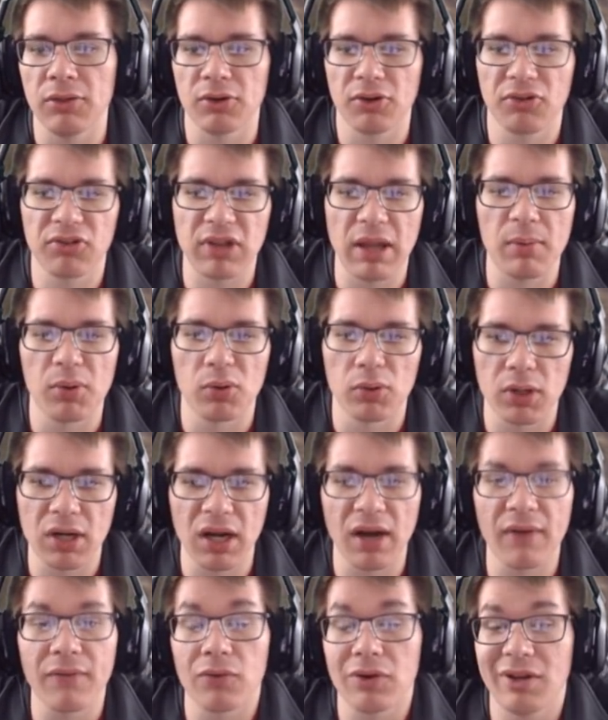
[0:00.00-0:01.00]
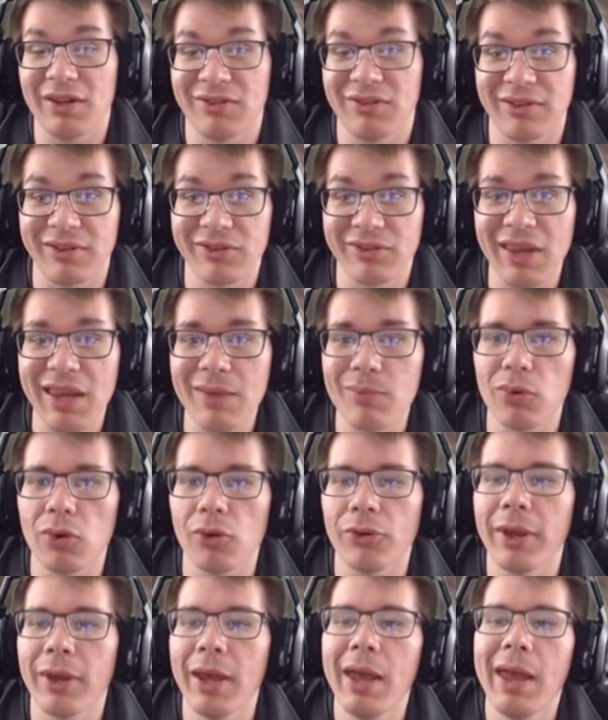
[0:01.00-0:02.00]
Their stamina recovery is
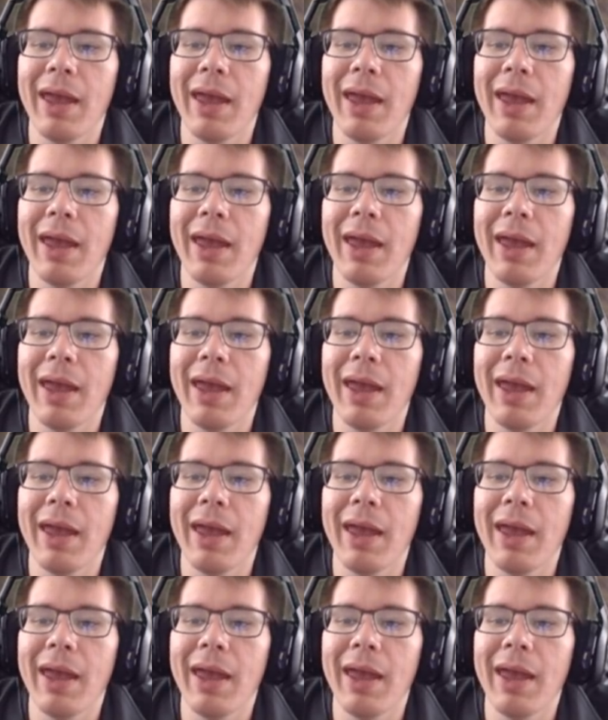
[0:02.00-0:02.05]
disabled,